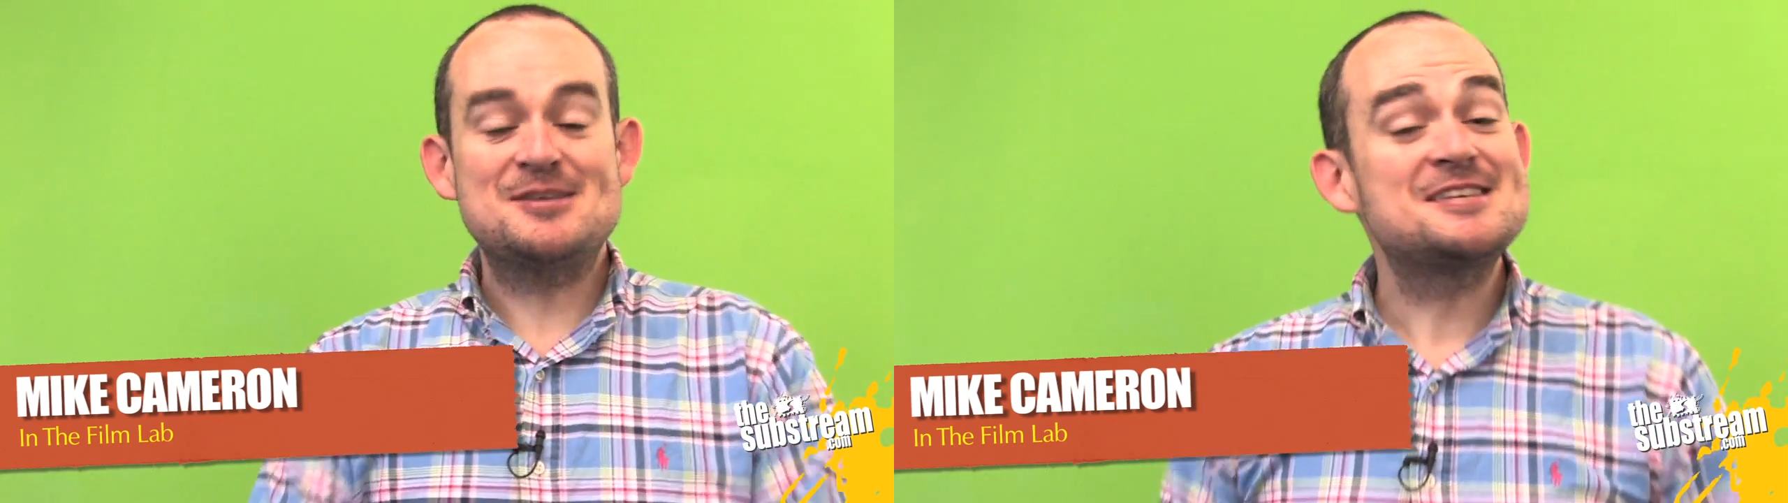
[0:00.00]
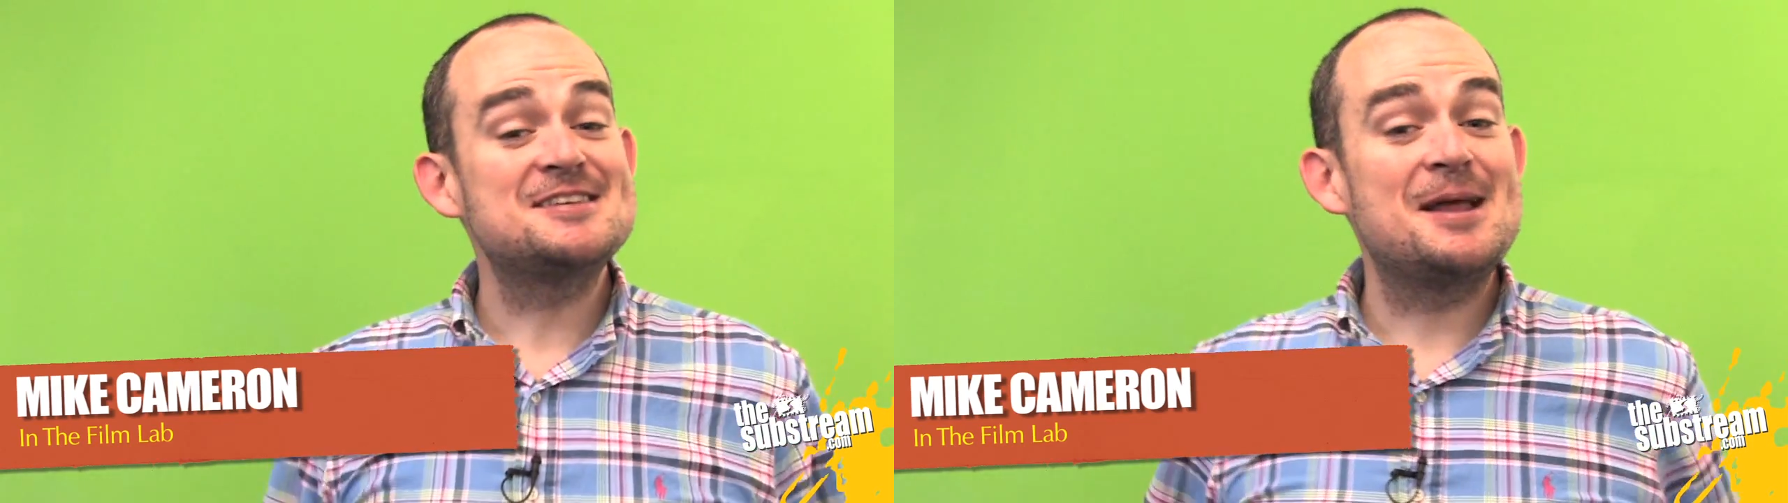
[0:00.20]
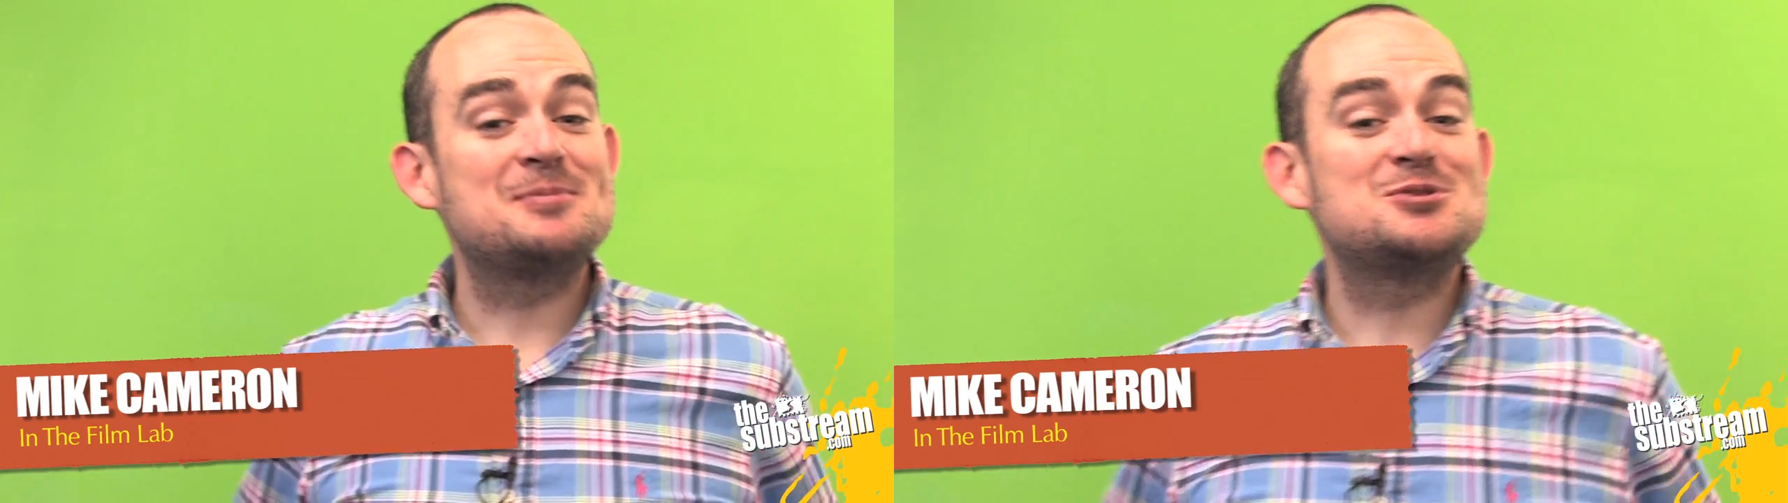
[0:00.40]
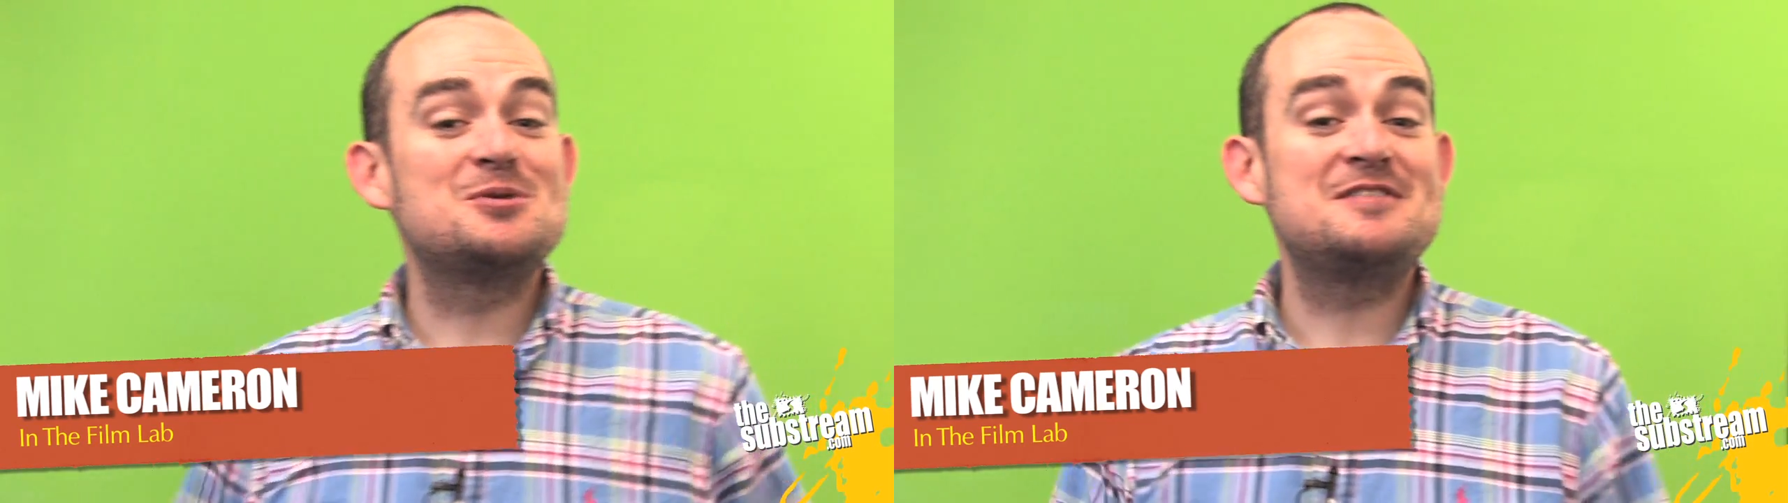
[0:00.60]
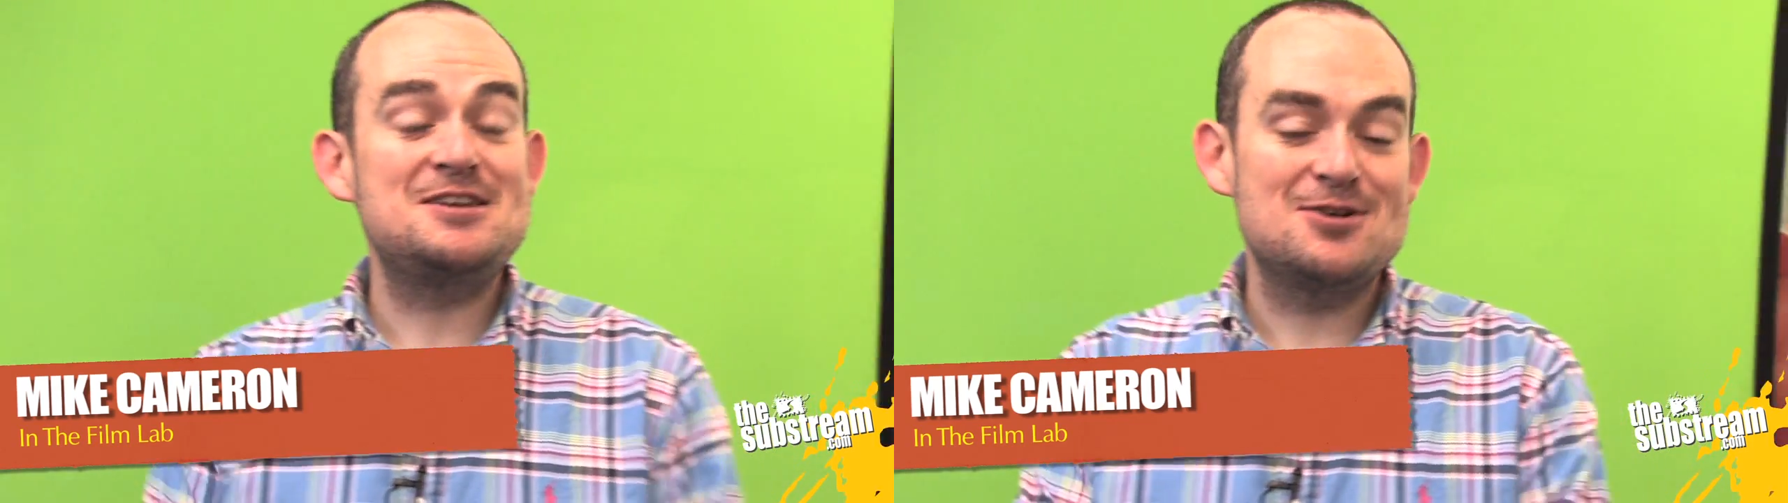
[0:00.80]
this is an episode
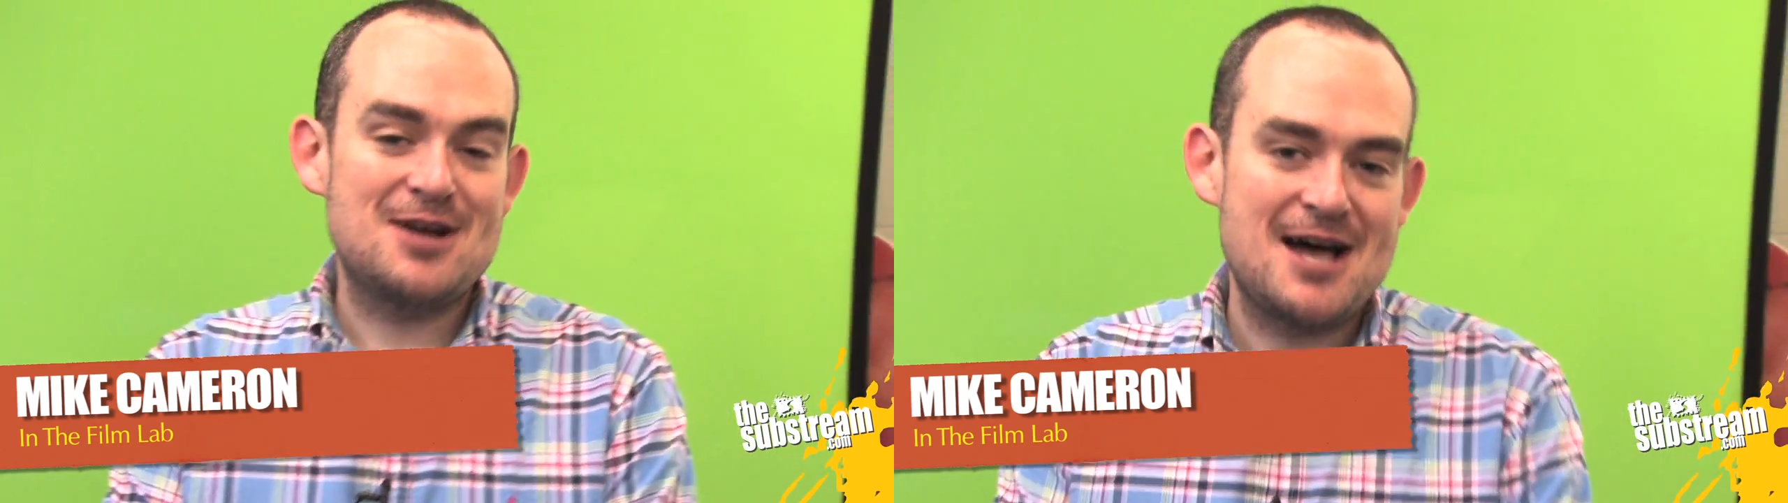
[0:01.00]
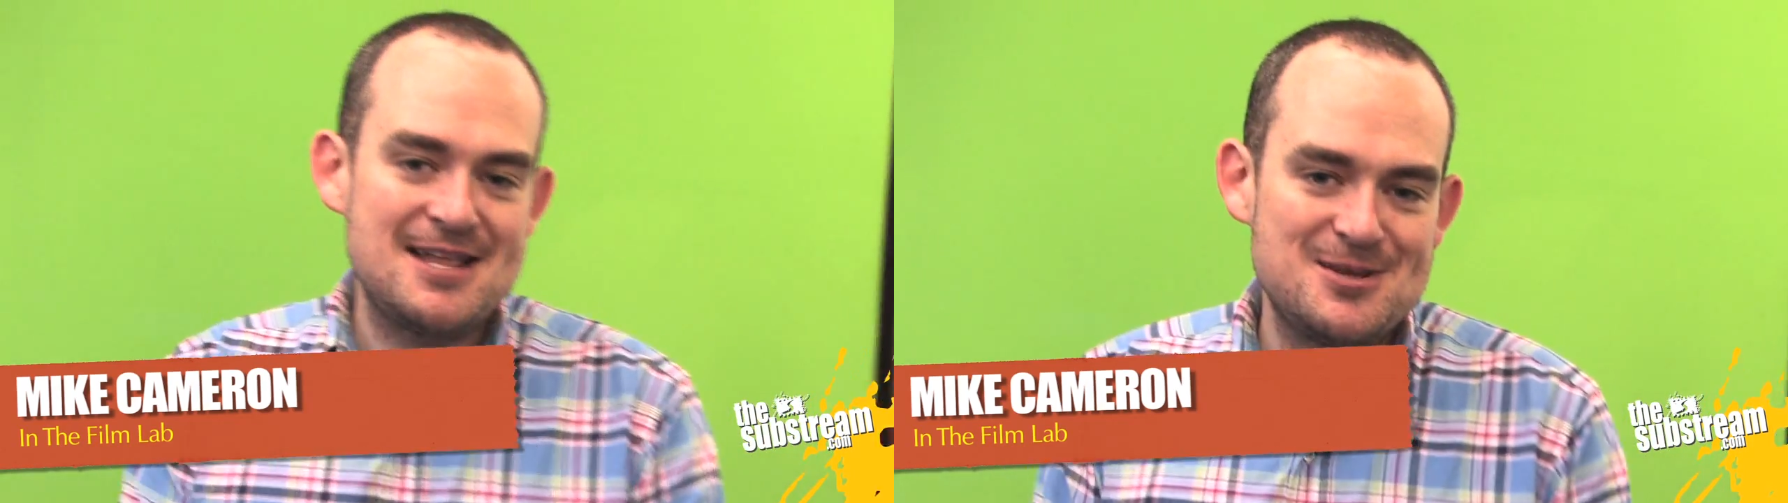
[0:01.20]
of Gear Guide